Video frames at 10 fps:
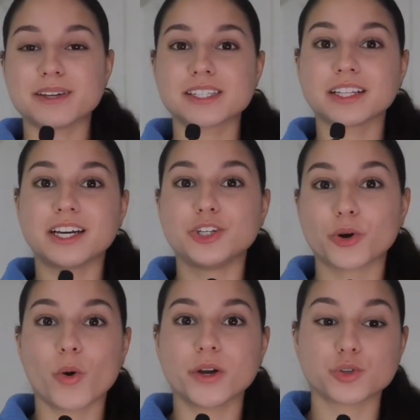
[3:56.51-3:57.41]
Basically, you're
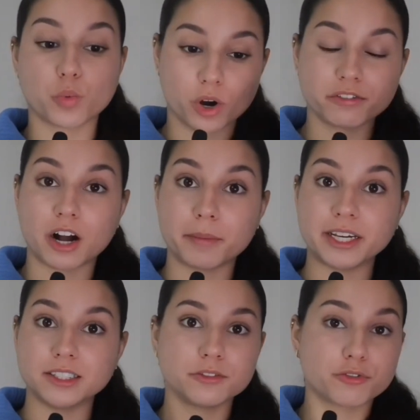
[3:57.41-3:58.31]
going to word
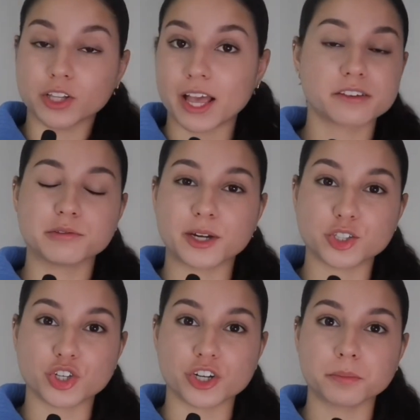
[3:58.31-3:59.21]
vomit, for lack of a better
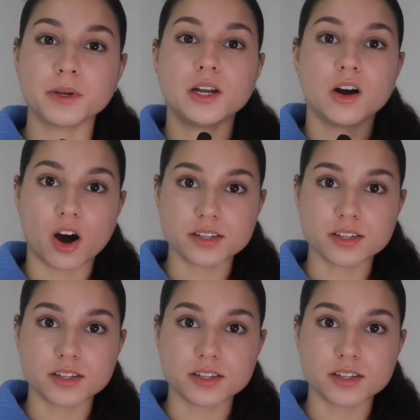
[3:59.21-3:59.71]
term, onto the